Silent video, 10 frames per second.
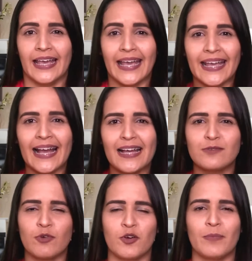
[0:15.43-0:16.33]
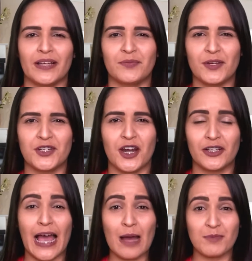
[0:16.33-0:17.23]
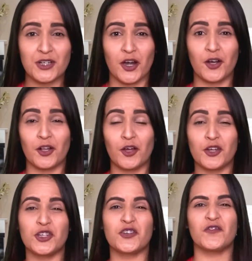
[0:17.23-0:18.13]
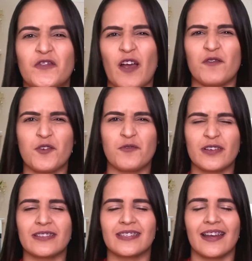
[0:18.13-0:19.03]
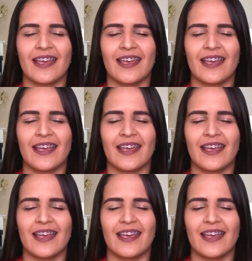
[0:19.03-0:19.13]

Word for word: Hey guys, welcome back to my channel. I'm Sharon Colón, your favorite real estate